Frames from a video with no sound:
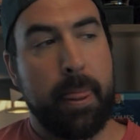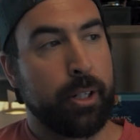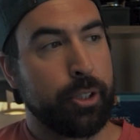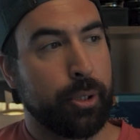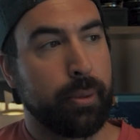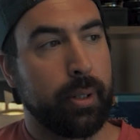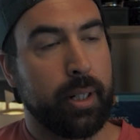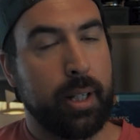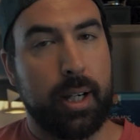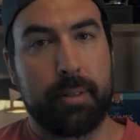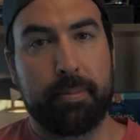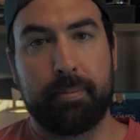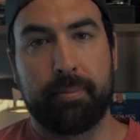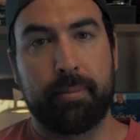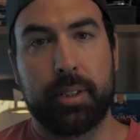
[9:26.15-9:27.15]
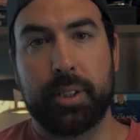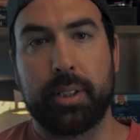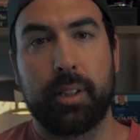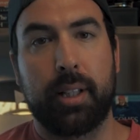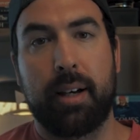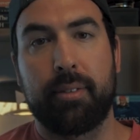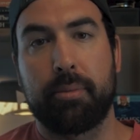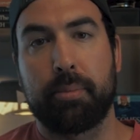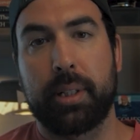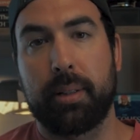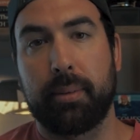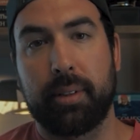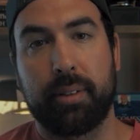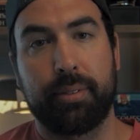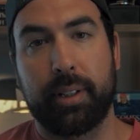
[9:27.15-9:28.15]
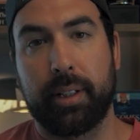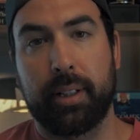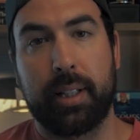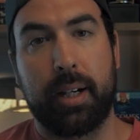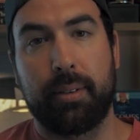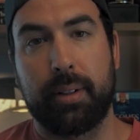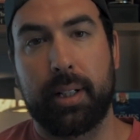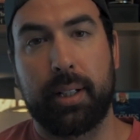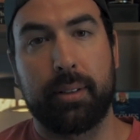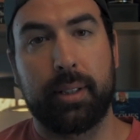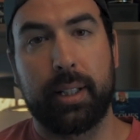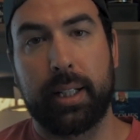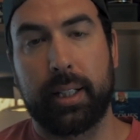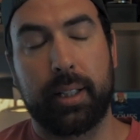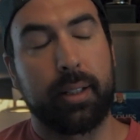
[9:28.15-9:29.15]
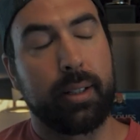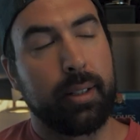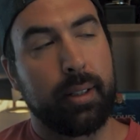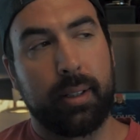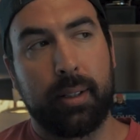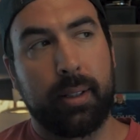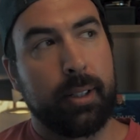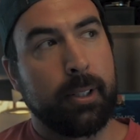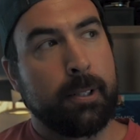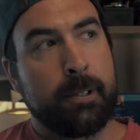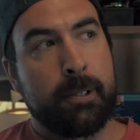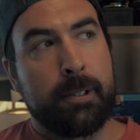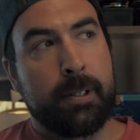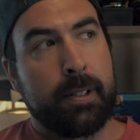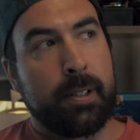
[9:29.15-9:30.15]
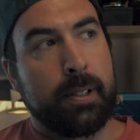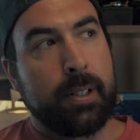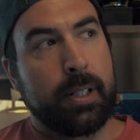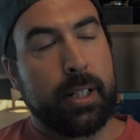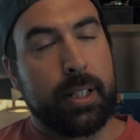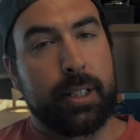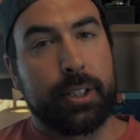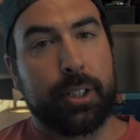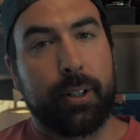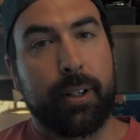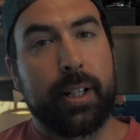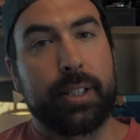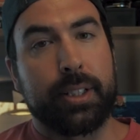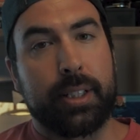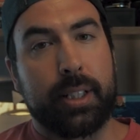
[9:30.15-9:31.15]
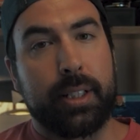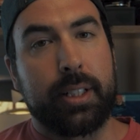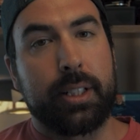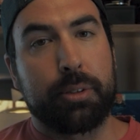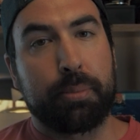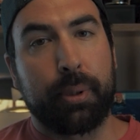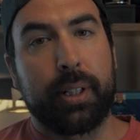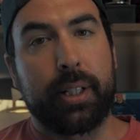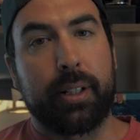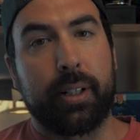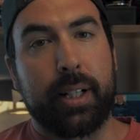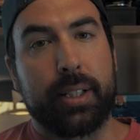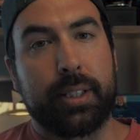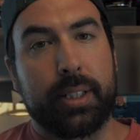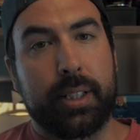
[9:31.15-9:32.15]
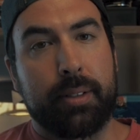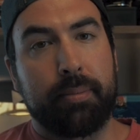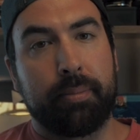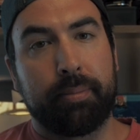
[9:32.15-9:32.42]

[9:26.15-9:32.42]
True or not, still haven't been able to figure that one out. Like, it is crazy. It is pretty crazy.